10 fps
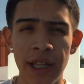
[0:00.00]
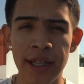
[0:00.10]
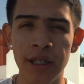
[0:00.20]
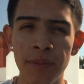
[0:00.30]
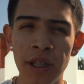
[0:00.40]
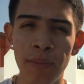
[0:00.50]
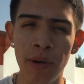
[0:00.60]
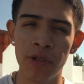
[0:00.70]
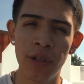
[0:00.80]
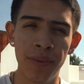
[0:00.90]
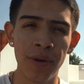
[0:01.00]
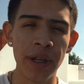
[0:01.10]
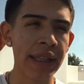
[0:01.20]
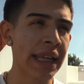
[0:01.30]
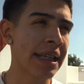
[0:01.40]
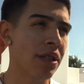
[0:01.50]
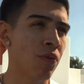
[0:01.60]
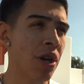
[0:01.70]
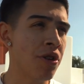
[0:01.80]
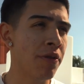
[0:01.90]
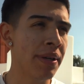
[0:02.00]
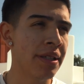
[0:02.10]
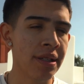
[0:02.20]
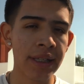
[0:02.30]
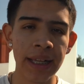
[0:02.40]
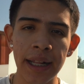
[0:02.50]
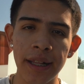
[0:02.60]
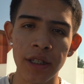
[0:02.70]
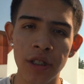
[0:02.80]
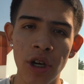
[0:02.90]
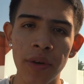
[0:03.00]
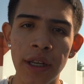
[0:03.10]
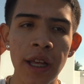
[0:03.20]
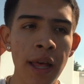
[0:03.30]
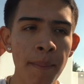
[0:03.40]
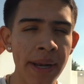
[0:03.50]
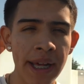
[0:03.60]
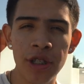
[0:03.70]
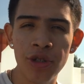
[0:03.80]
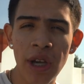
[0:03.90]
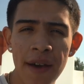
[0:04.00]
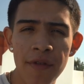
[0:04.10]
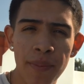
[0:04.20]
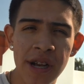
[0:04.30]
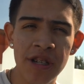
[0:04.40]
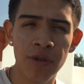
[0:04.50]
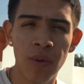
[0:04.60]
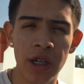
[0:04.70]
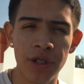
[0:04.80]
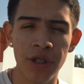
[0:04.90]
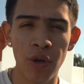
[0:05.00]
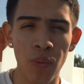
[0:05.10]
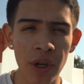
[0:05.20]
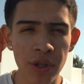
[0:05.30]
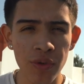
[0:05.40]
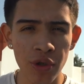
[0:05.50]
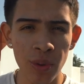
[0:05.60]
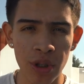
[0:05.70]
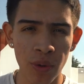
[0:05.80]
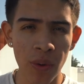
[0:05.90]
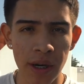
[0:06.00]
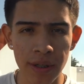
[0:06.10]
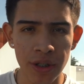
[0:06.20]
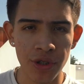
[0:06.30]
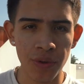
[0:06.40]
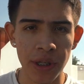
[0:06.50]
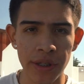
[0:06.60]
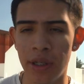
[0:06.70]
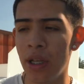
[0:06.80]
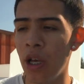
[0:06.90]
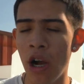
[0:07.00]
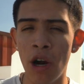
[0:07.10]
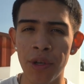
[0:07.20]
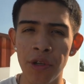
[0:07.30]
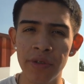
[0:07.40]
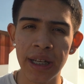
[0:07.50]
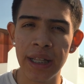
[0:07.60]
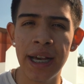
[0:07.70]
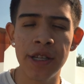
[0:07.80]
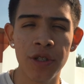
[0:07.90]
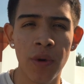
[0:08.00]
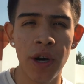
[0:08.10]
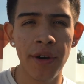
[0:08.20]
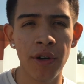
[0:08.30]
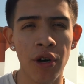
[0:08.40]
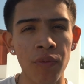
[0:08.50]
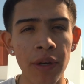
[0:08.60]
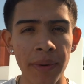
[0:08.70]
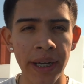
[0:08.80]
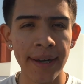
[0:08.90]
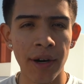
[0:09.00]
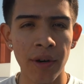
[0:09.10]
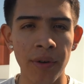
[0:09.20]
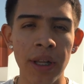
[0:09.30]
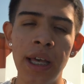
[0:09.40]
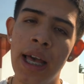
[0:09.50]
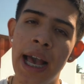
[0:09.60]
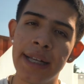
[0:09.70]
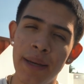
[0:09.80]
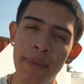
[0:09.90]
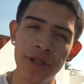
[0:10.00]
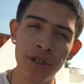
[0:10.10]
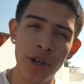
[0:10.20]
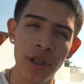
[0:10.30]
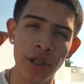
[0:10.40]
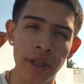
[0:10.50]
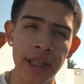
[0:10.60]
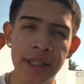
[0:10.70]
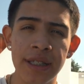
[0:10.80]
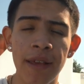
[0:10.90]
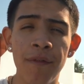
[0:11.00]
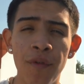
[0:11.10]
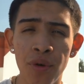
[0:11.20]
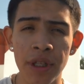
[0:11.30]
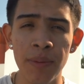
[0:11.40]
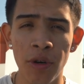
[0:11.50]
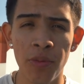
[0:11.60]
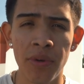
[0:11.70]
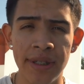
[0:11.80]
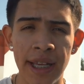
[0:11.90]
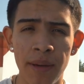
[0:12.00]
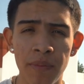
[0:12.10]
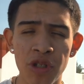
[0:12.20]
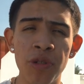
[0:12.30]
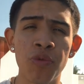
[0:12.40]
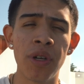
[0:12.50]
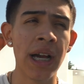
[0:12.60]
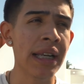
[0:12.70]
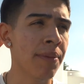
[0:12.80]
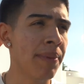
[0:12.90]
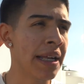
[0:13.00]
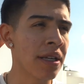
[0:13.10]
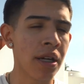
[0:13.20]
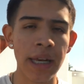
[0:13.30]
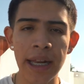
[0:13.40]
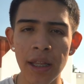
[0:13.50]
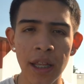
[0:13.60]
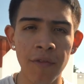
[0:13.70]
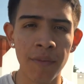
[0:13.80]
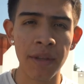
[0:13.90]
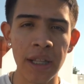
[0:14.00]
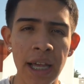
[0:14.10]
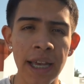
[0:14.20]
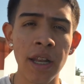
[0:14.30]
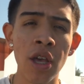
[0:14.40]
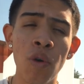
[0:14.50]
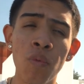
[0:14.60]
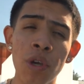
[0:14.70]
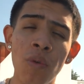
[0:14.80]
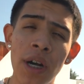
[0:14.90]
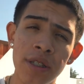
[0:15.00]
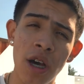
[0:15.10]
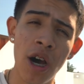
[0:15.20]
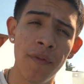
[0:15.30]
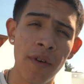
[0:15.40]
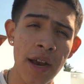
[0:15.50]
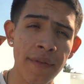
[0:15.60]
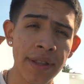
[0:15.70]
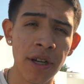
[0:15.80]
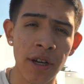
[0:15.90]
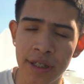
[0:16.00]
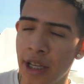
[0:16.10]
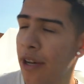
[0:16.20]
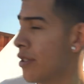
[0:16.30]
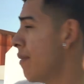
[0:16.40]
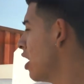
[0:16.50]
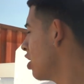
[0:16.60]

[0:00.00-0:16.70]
That's going to be the most important thing to run your business and get things going. But now that you have your pressure washer, what do you do with the water situation? Are we using client's water or are we bringing our own? As I mentioned earlier, this is a fully mobile setup, which means we're not depending on anything from the client. We want to offer everything ourselves.